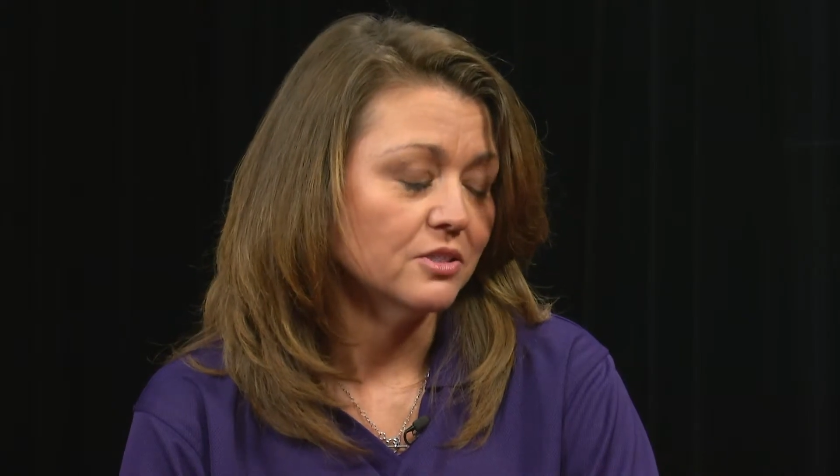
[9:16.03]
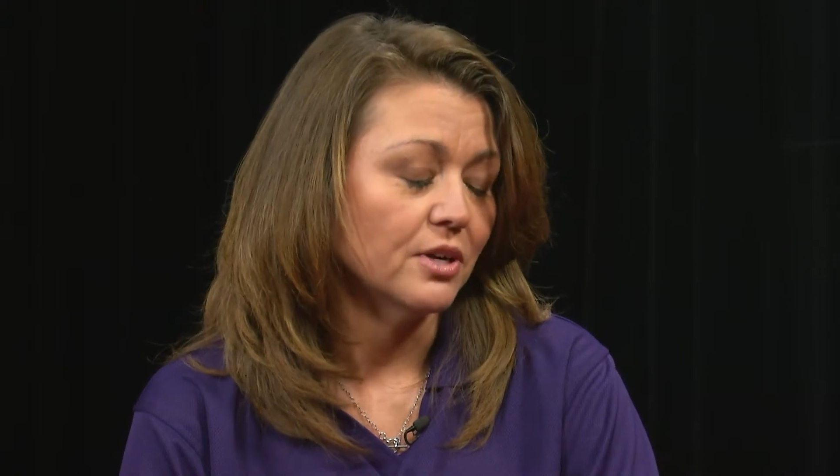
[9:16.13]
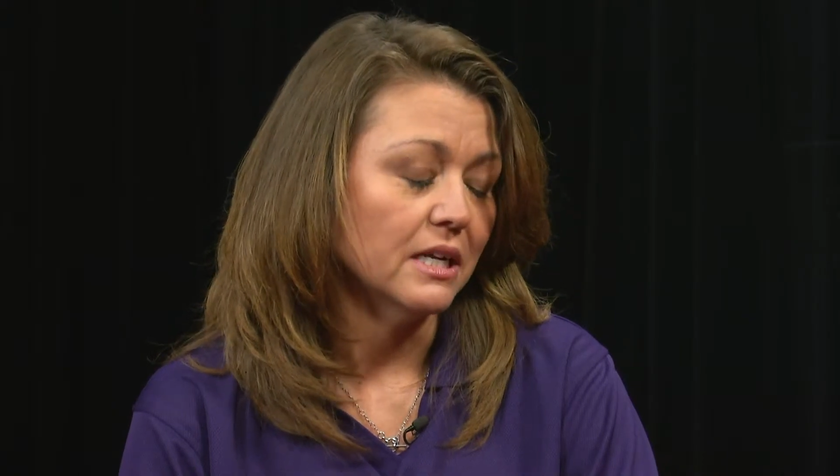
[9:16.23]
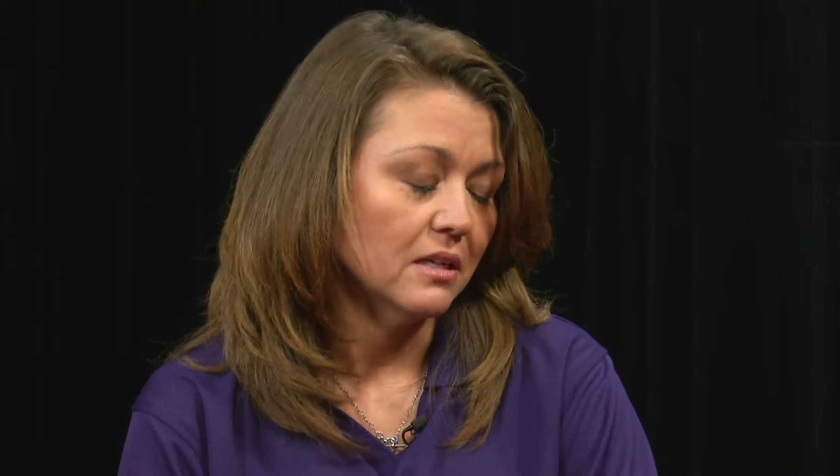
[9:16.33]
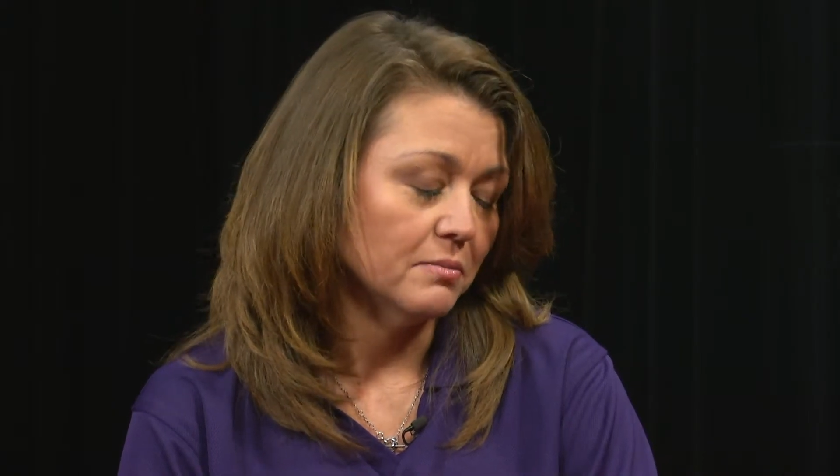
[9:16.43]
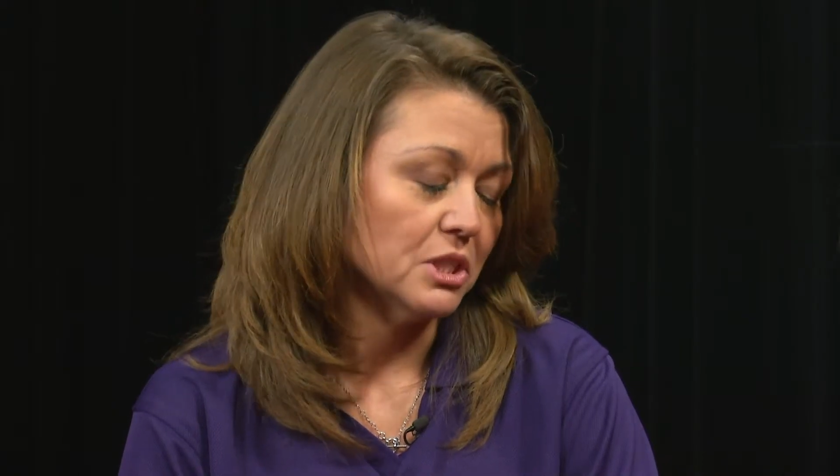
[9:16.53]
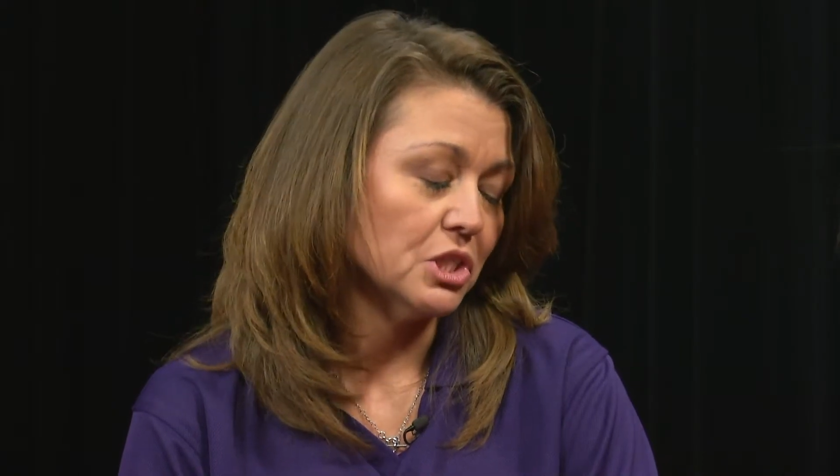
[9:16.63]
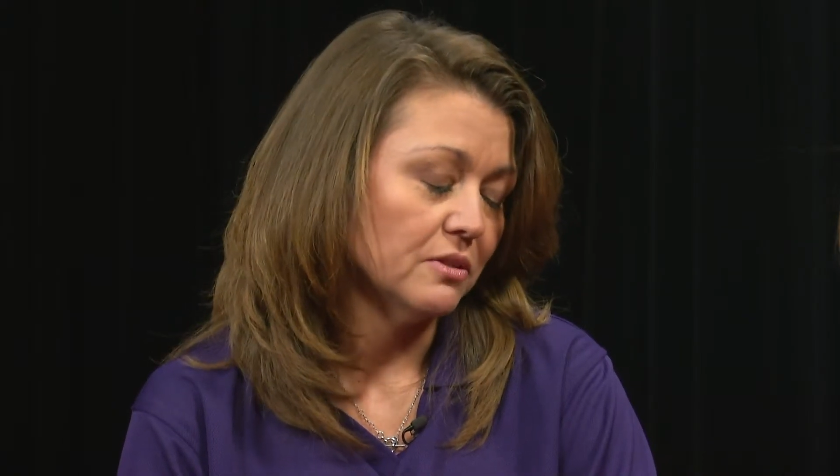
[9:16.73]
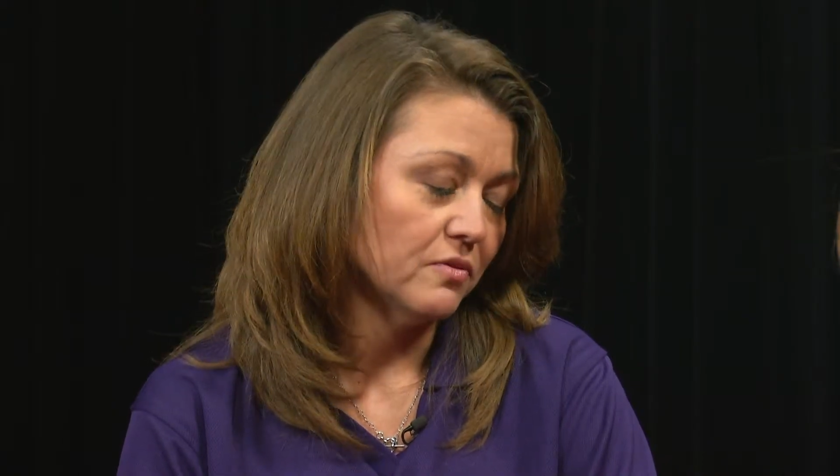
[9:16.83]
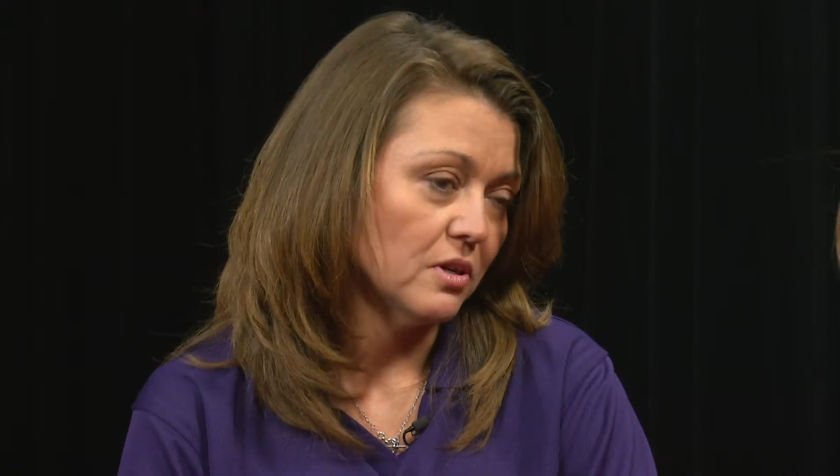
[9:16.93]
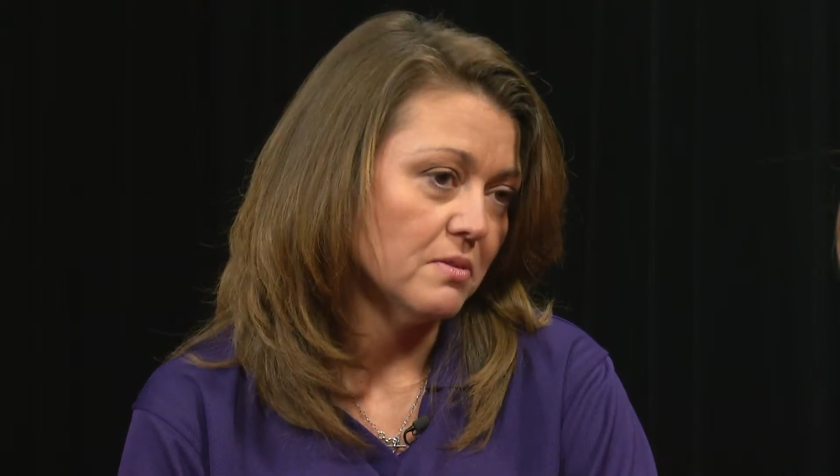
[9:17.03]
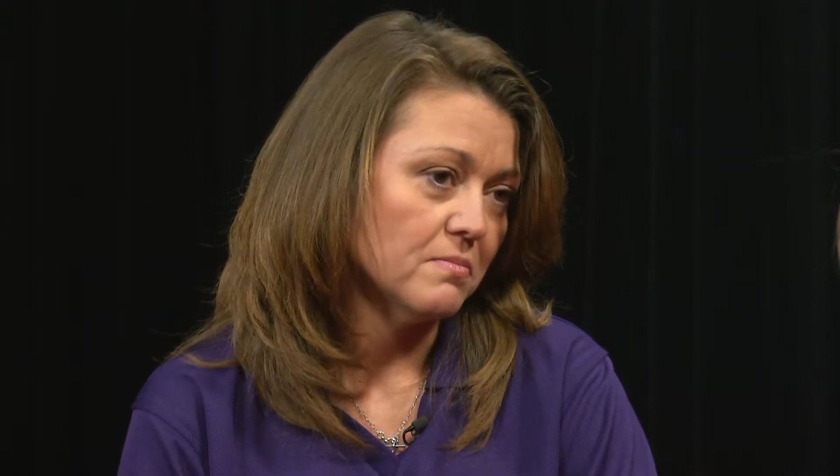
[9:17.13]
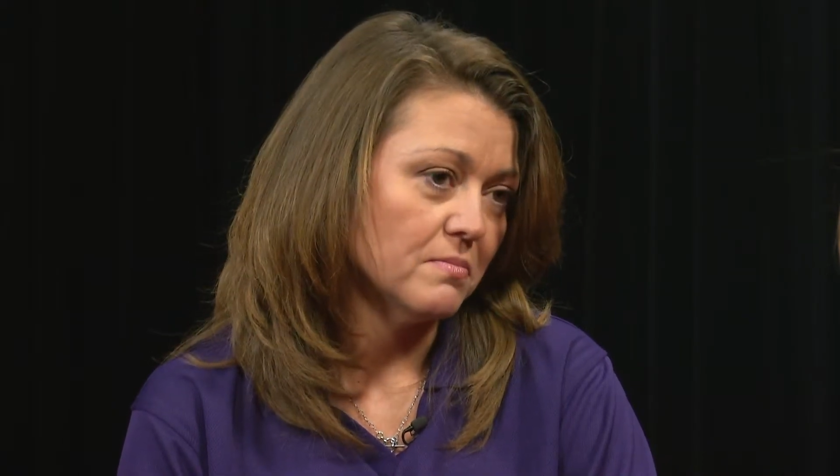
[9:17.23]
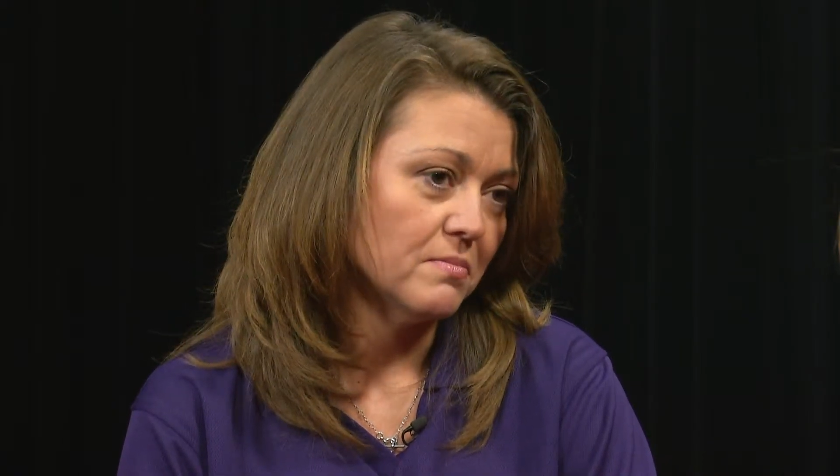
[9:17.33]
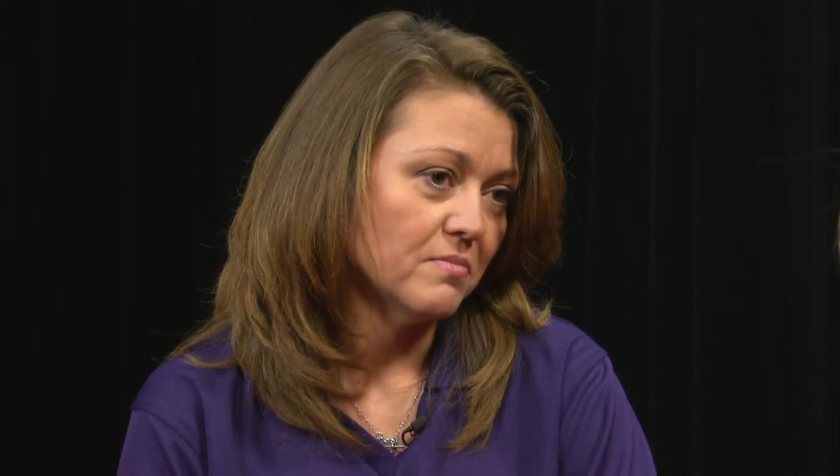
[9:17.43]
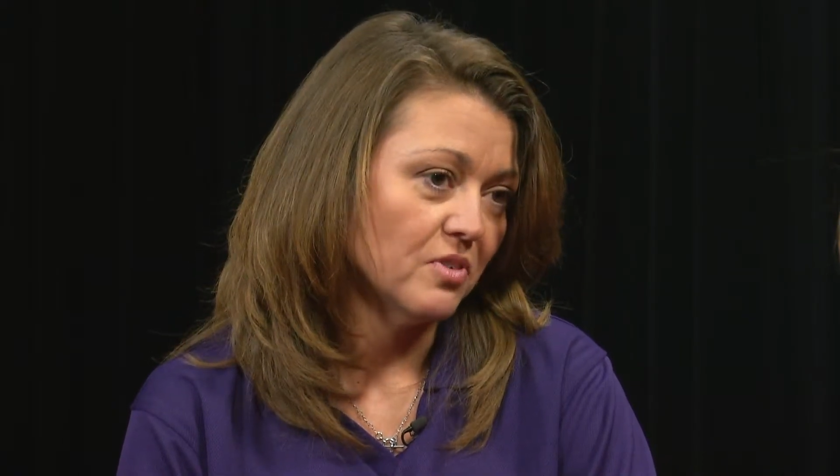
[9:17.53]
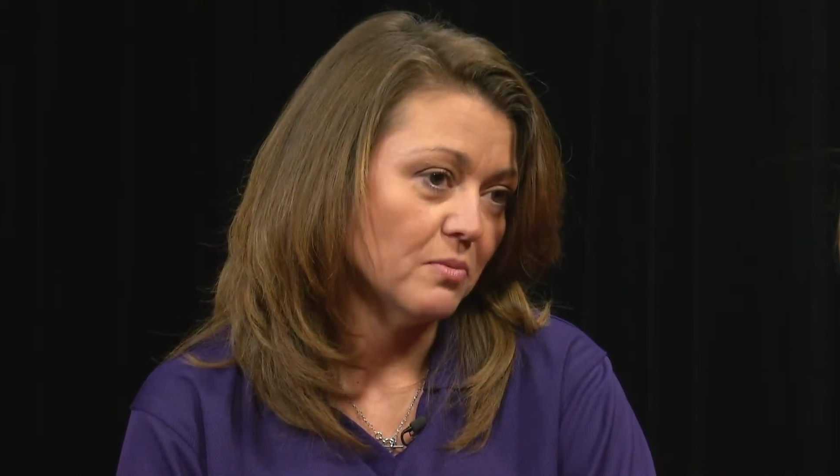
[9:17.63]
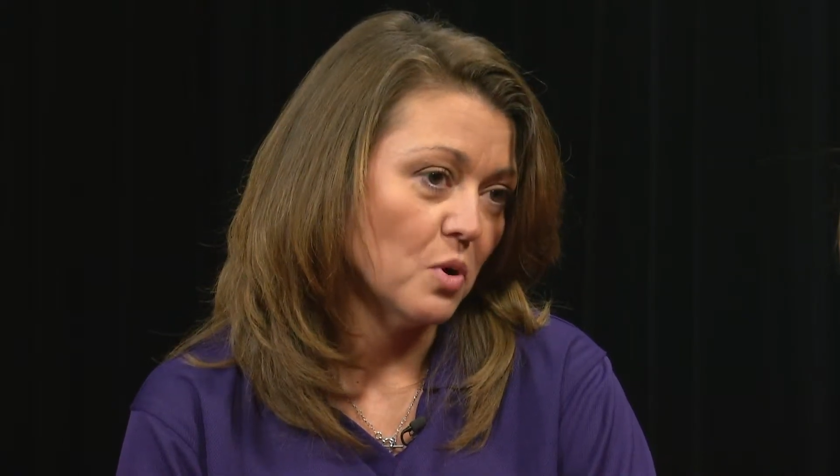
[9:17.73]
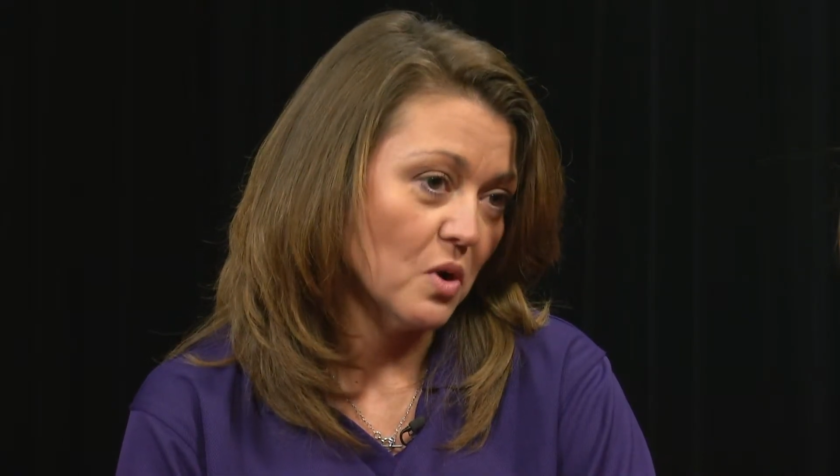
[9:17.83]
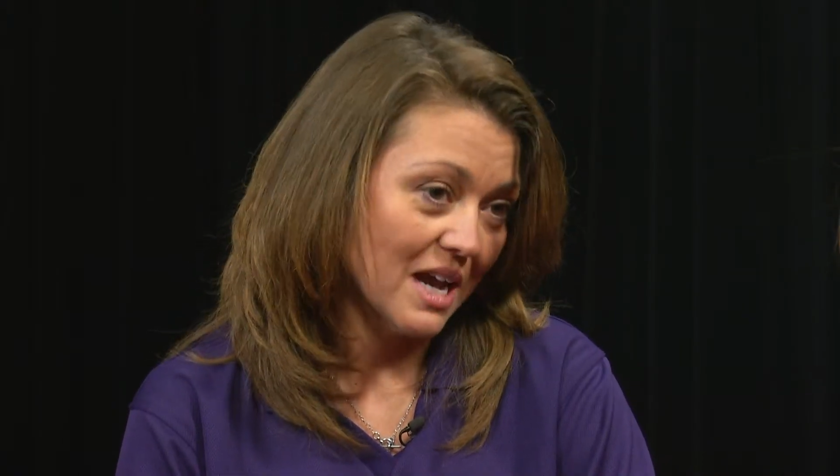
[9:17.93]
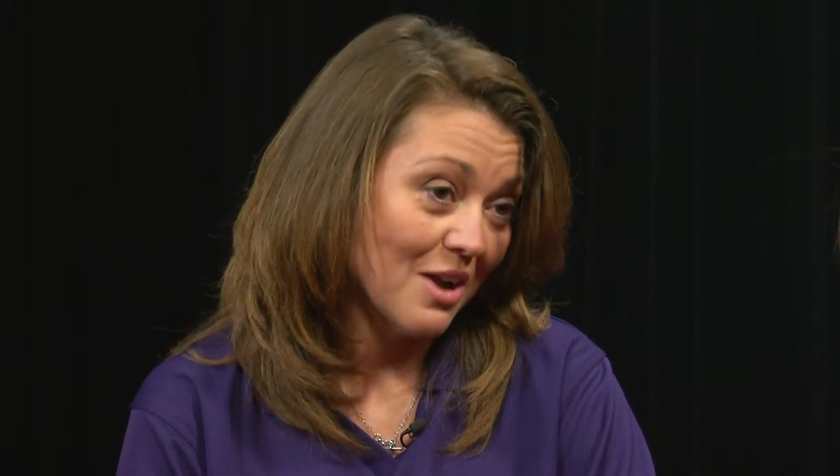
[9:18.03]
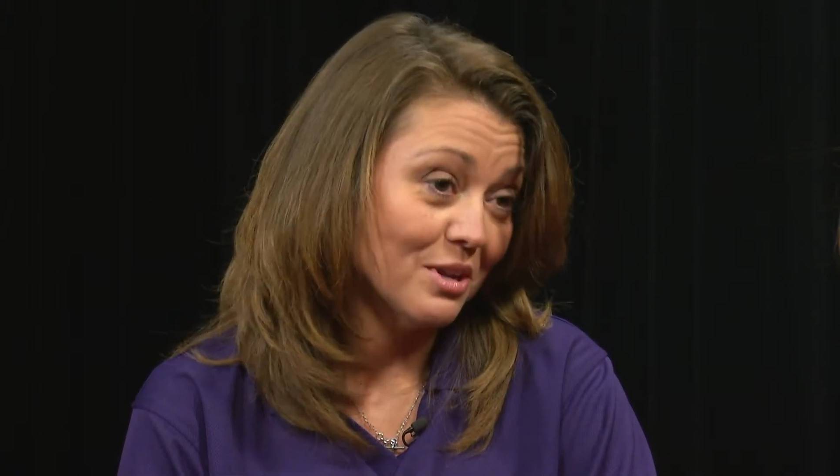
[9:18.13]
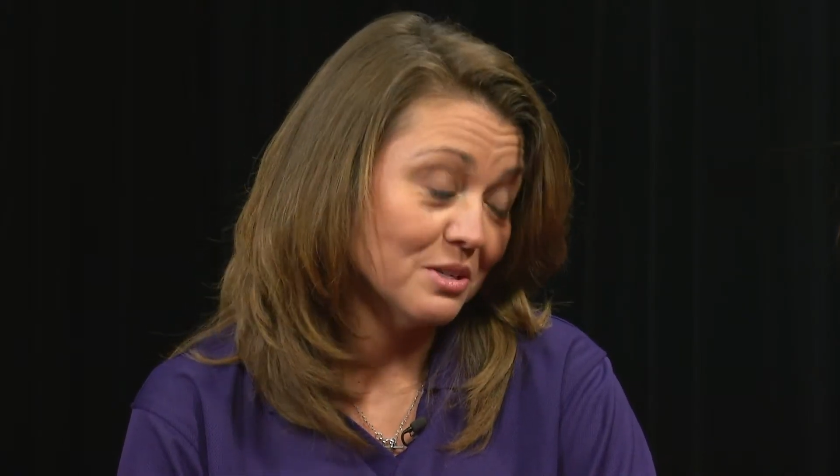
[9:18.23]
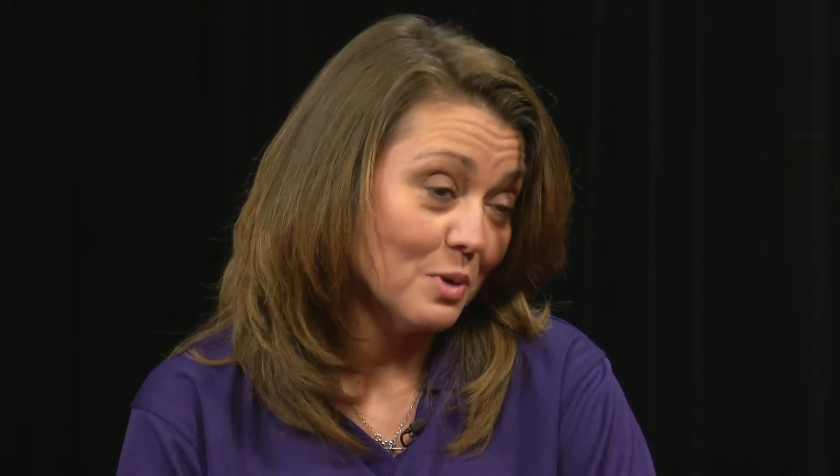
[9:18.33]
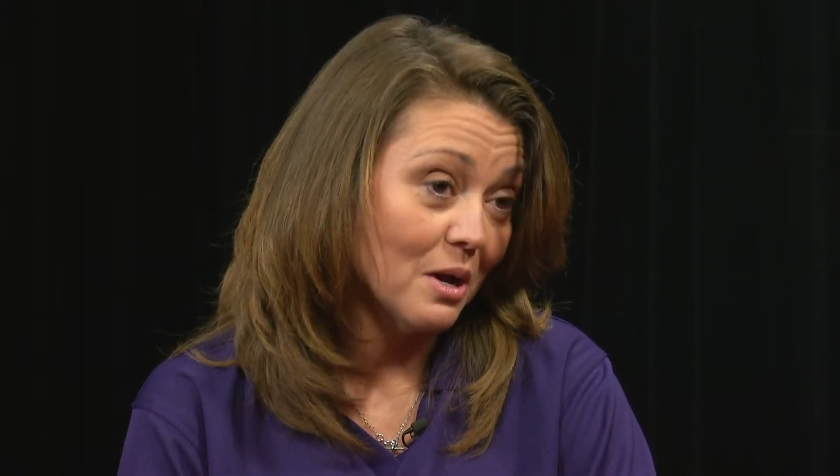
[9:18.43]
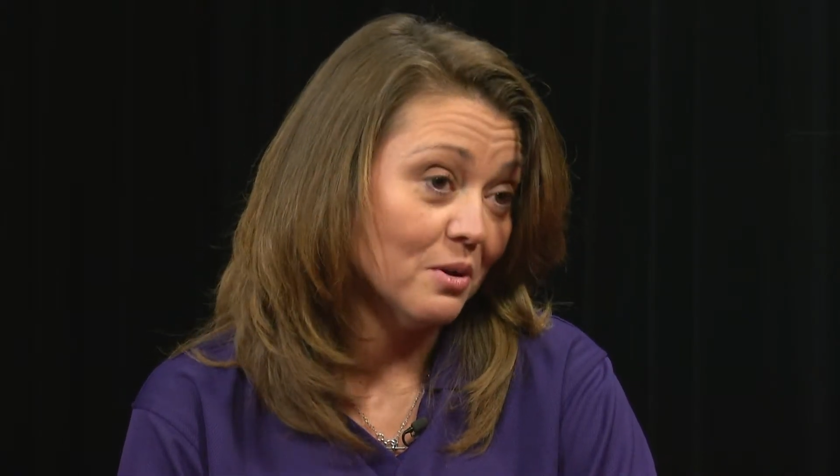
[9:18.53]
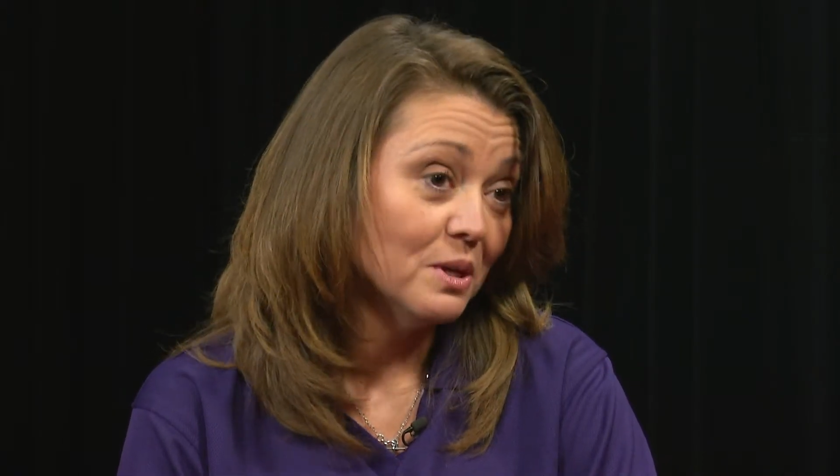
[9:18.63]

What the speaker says: Drain Commission from Oakland County as well.